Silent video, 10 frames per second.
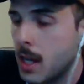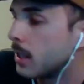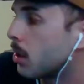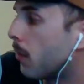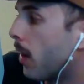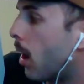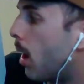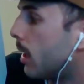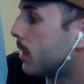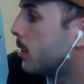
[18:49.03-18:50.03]
So if I
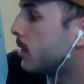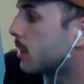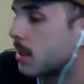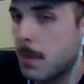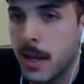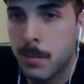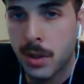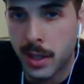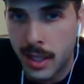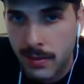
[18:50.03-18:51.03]
ought to suspend
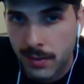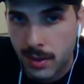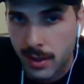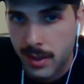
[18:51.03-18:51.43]
belief,